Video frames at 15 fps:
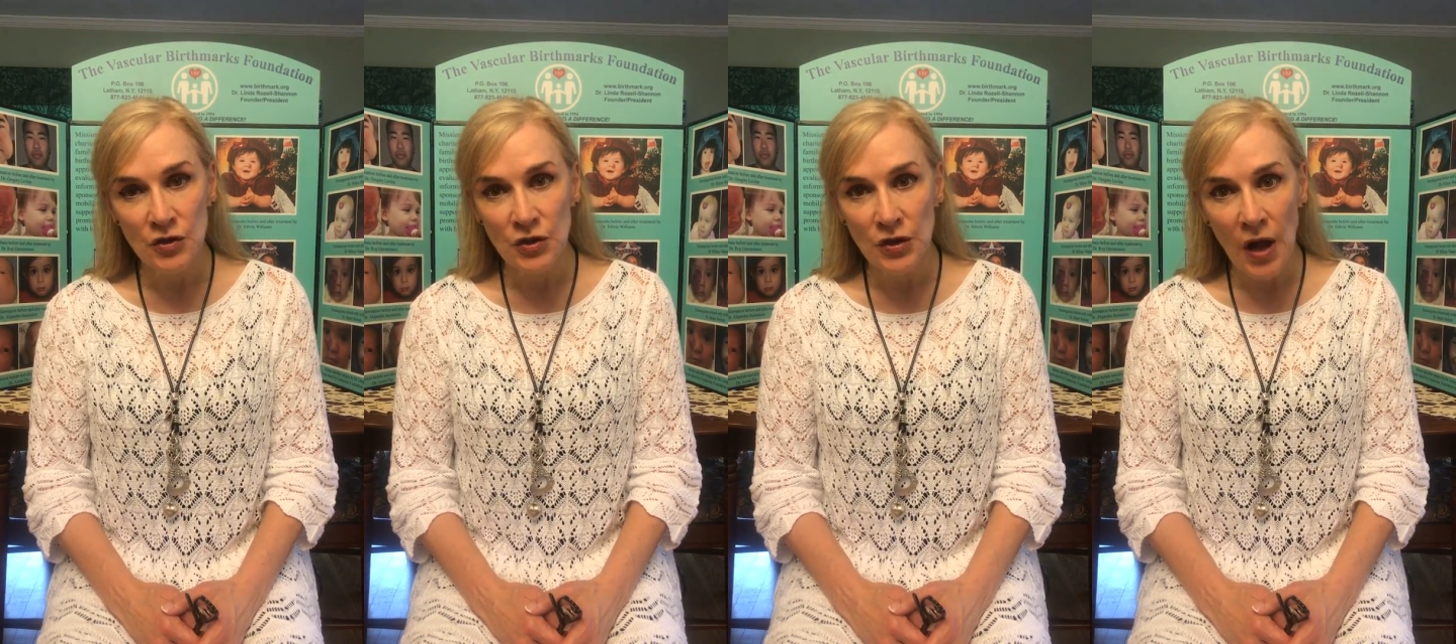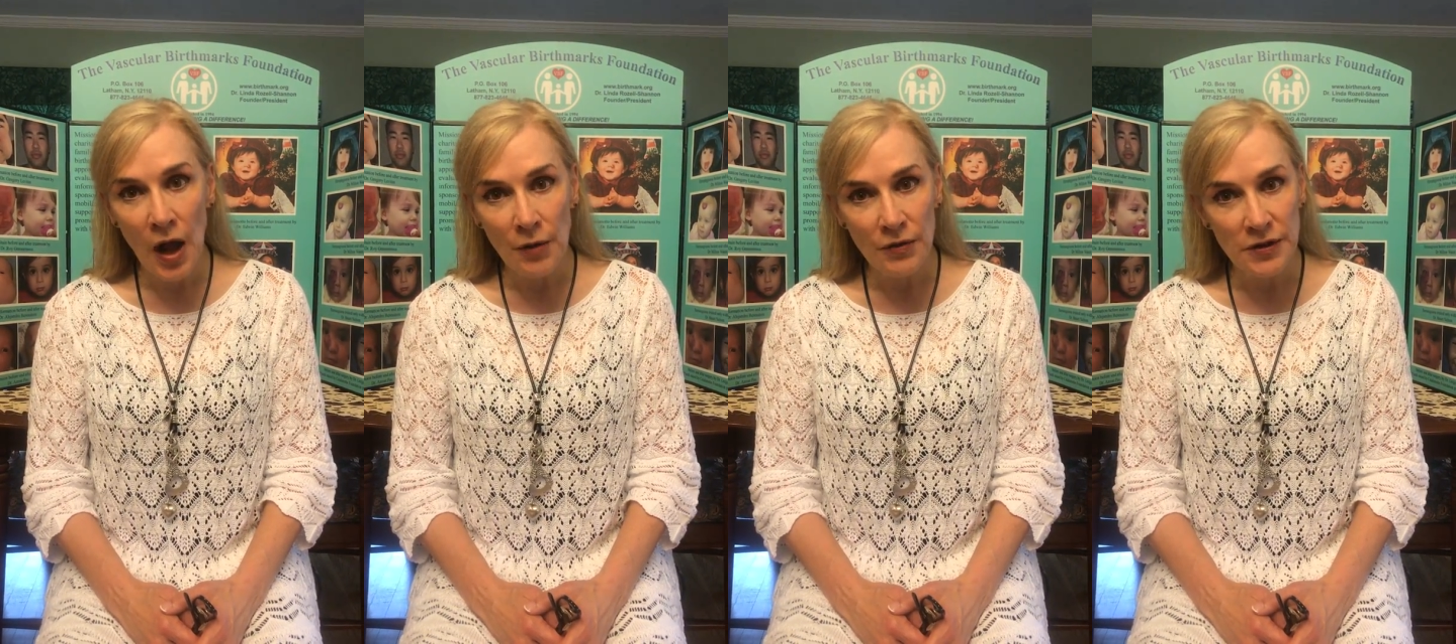do
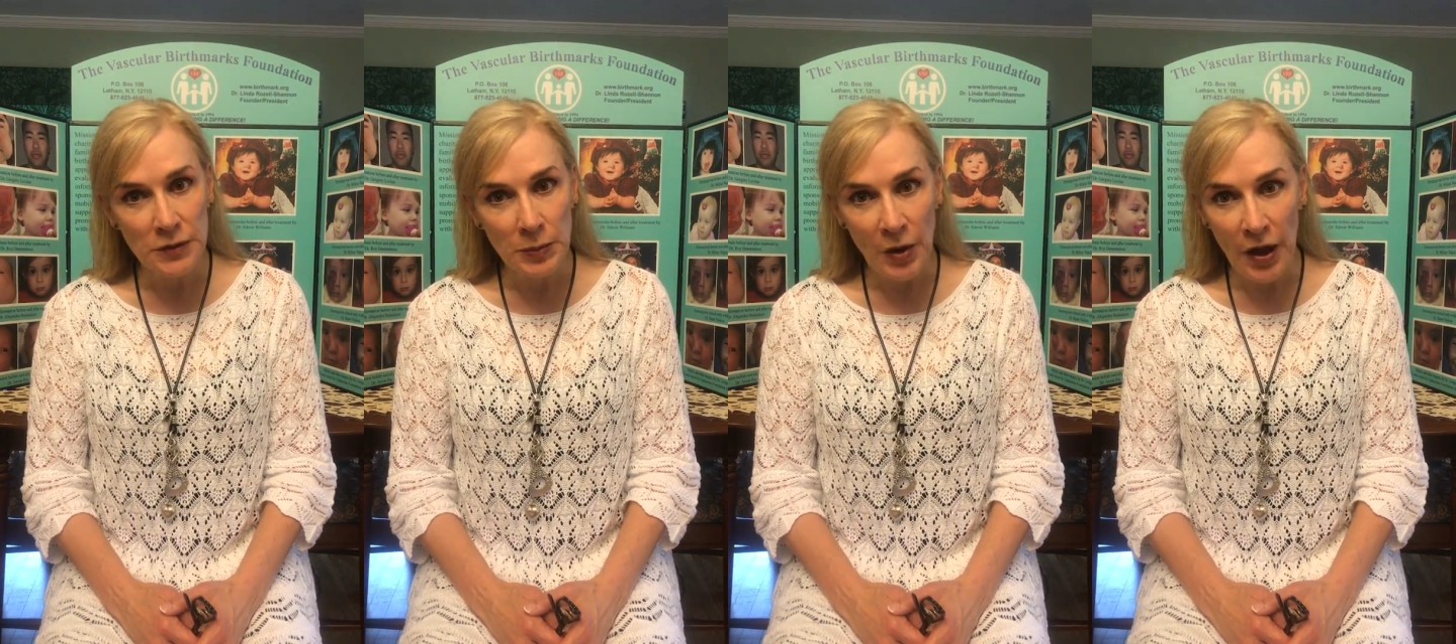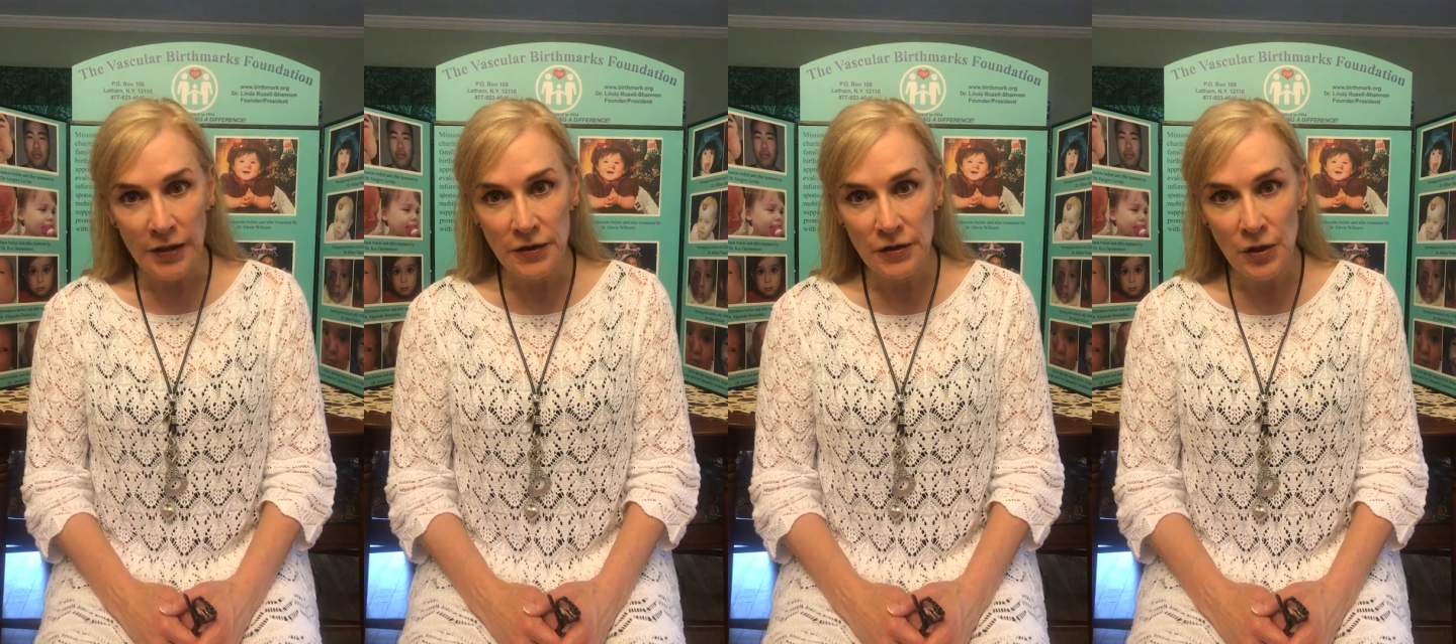not
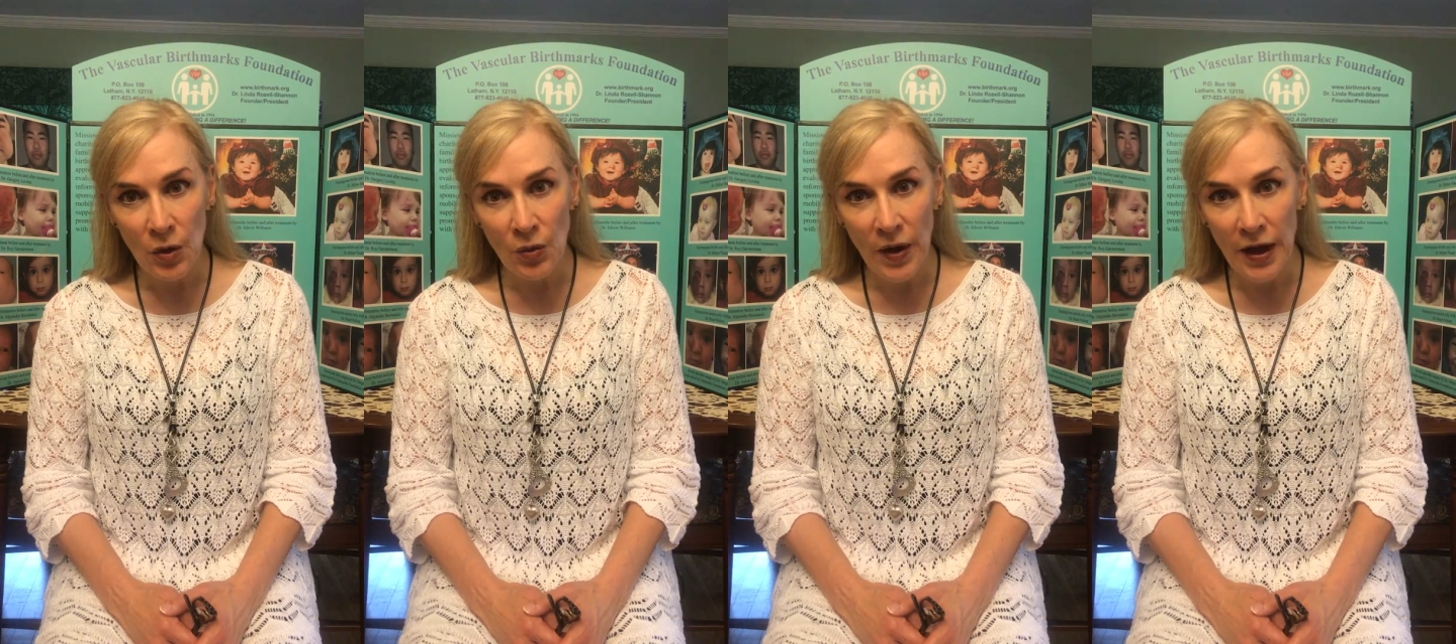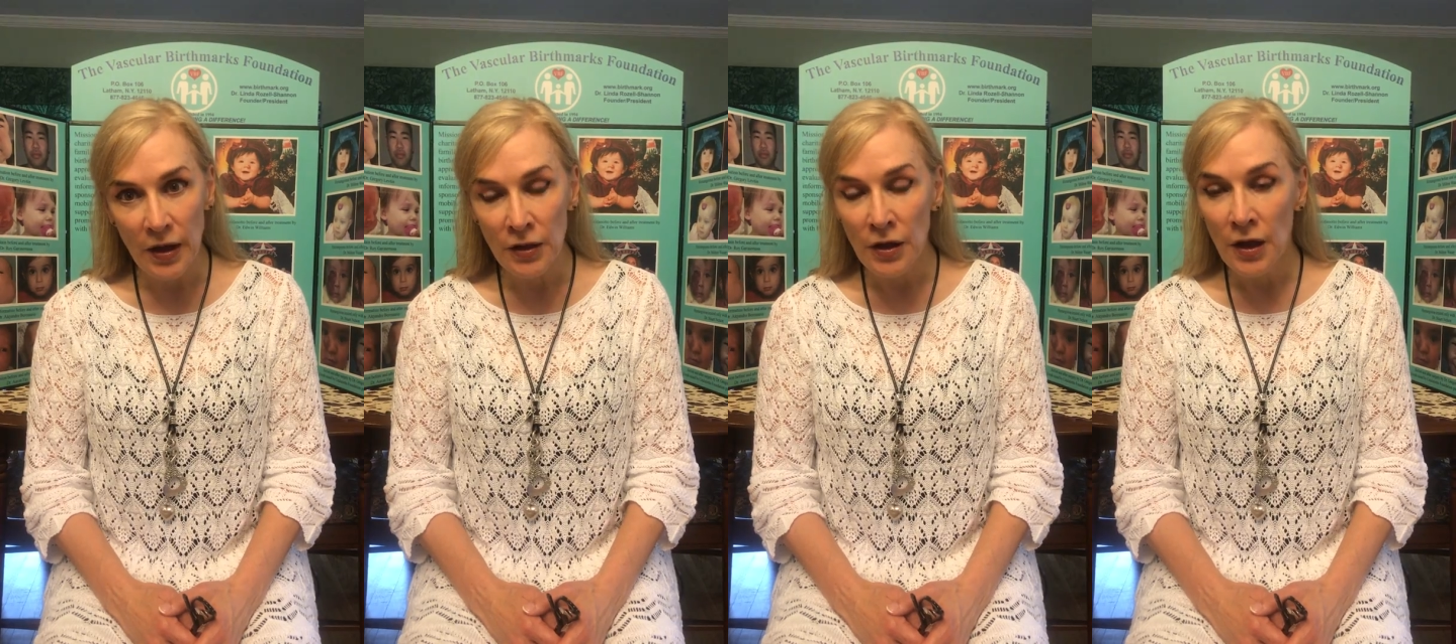respond so
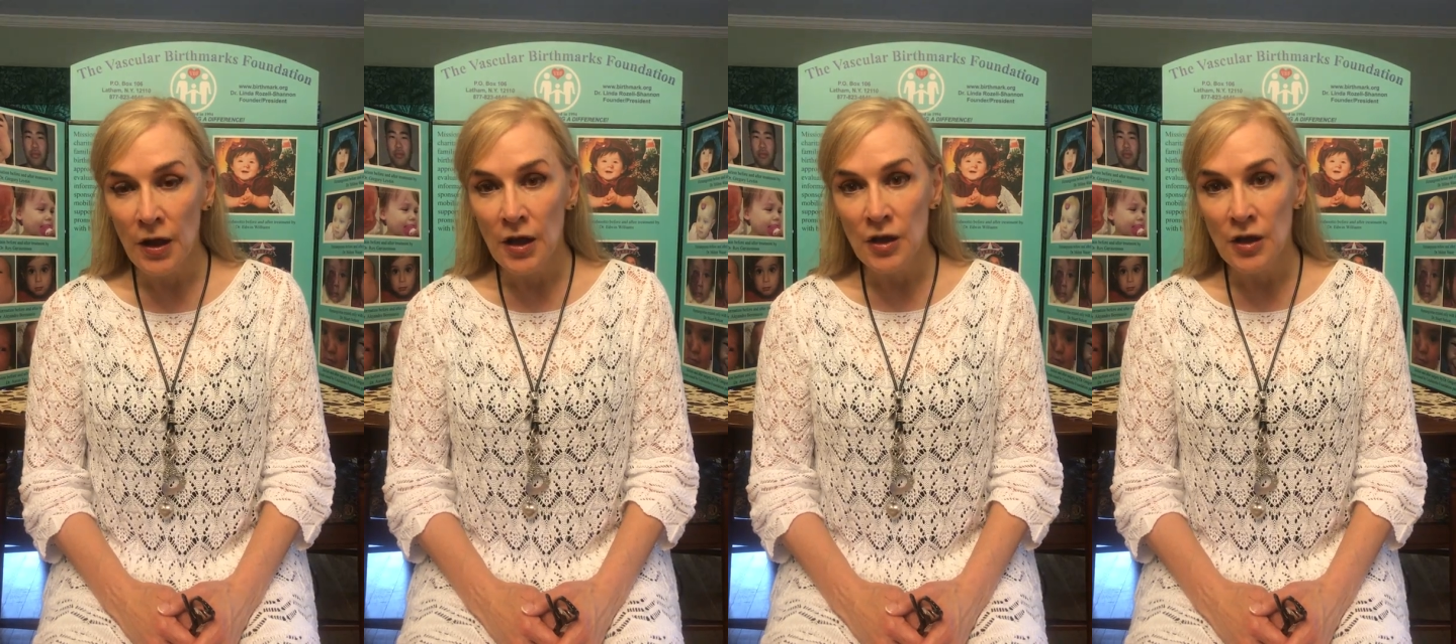well